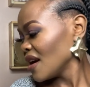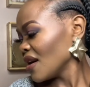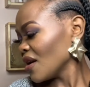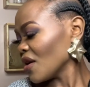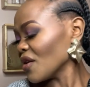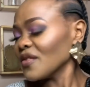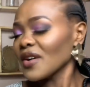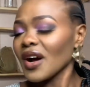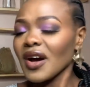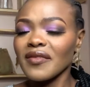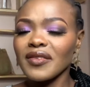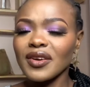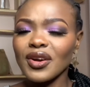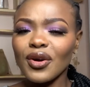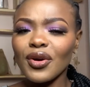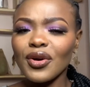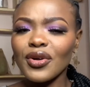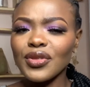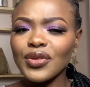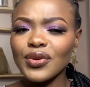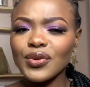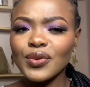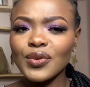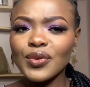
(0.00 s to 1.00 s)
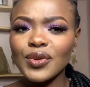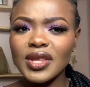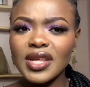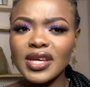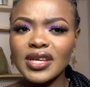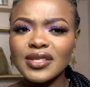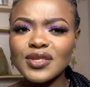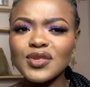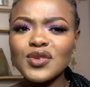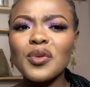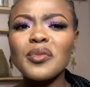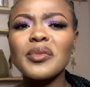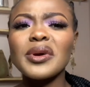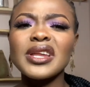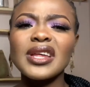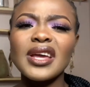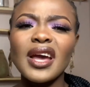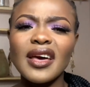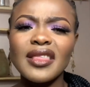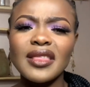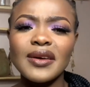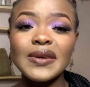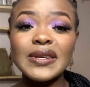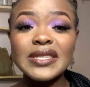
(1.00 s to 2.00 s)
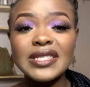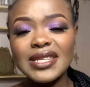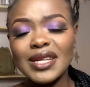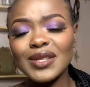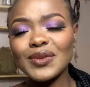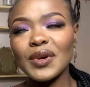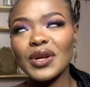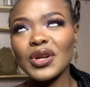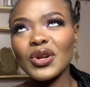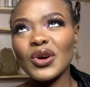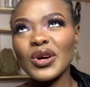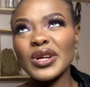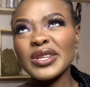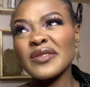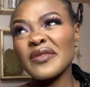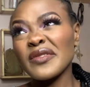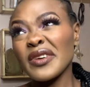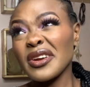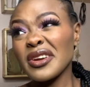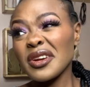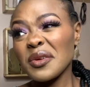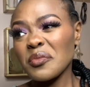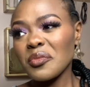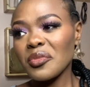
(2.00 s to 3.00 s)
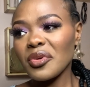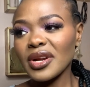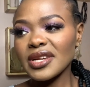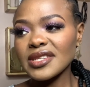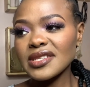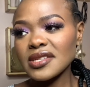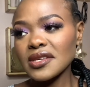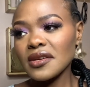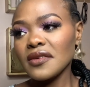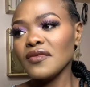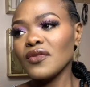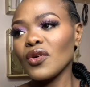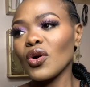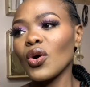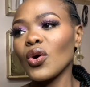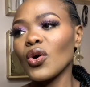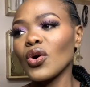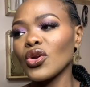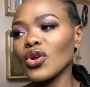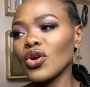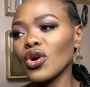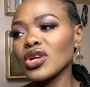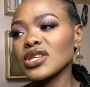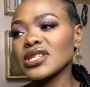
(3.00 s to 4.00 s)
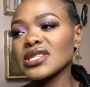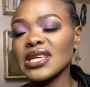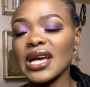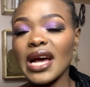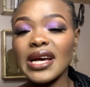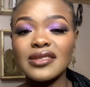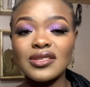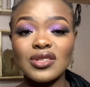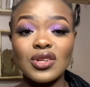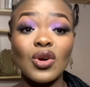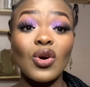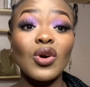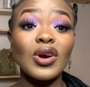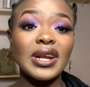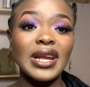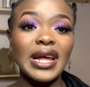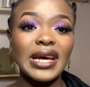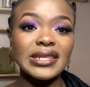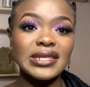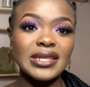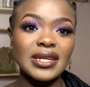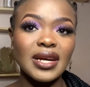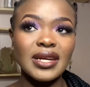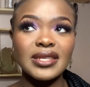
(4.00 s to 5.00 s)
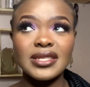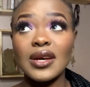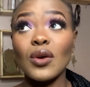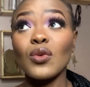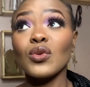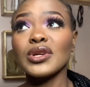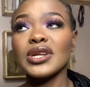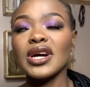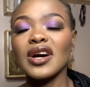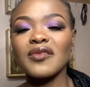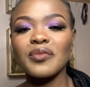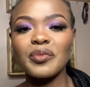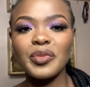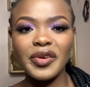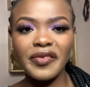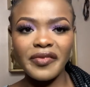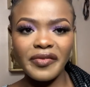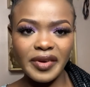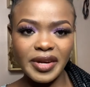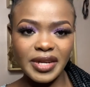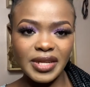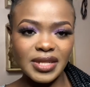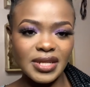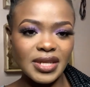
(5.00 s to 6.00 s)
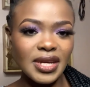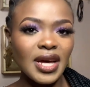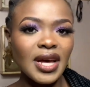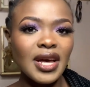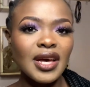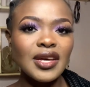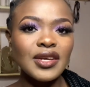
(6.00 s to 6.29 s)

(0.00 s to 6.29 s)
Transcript: of having gone through the so many other ones that were not very impressive or not as long lasting as I would have preferred.